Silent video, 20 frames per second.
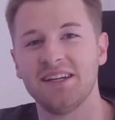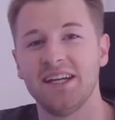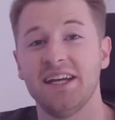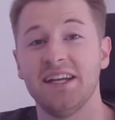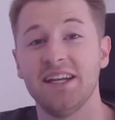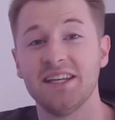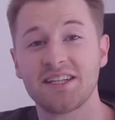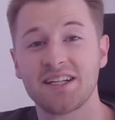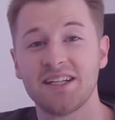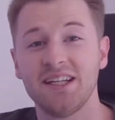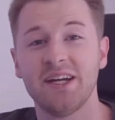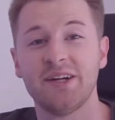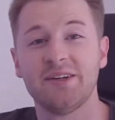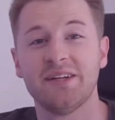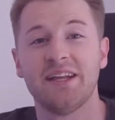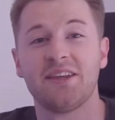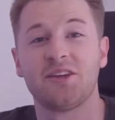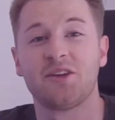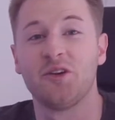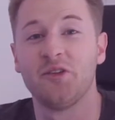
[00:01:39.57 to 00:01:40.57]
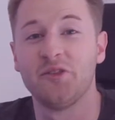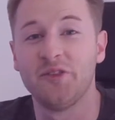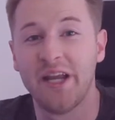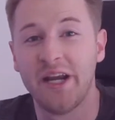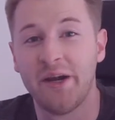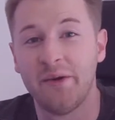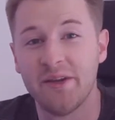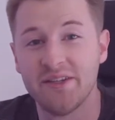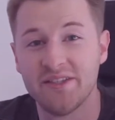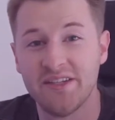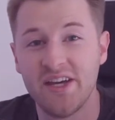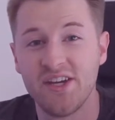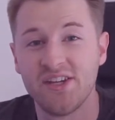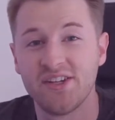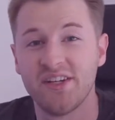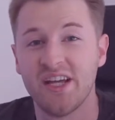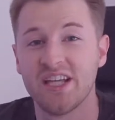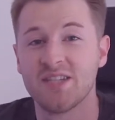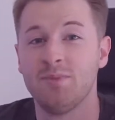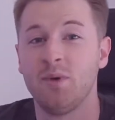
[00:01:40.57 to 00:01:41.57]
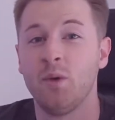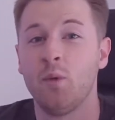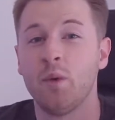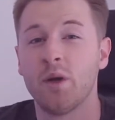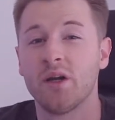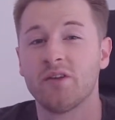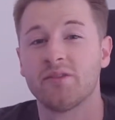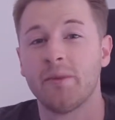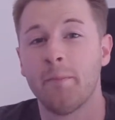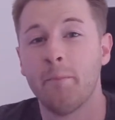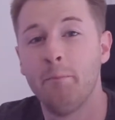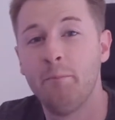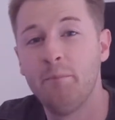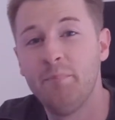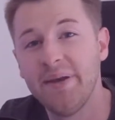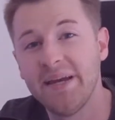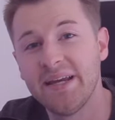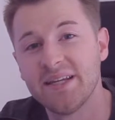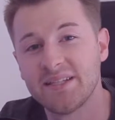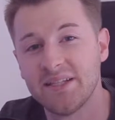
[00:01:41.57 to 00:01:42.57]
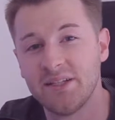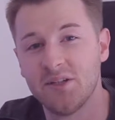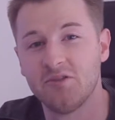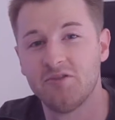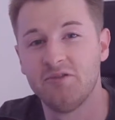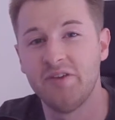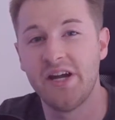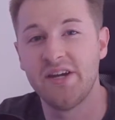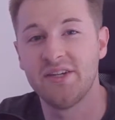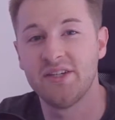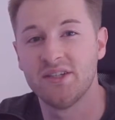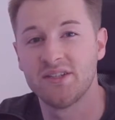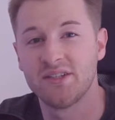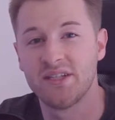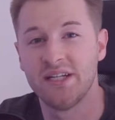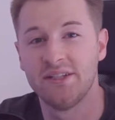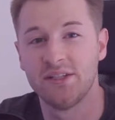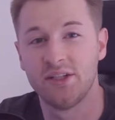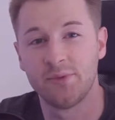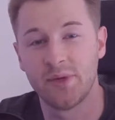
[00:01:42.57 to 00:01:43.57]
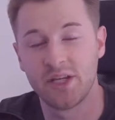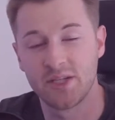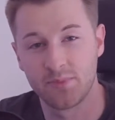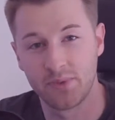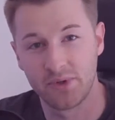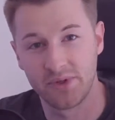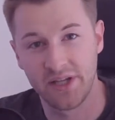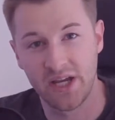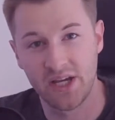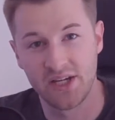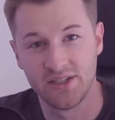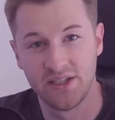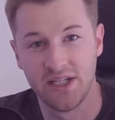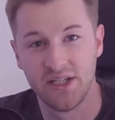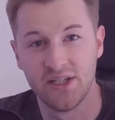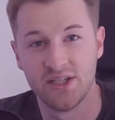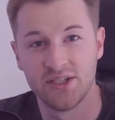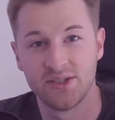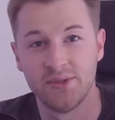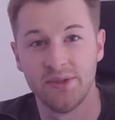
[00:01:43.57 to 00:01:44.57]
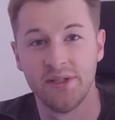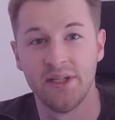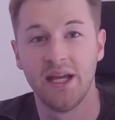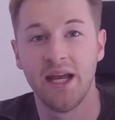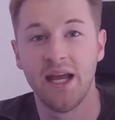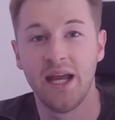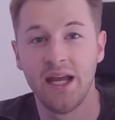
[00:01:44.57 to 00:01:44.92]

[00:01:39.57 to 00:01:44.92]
It is clear that containerization has been one of the biggest innovations in the transportation industry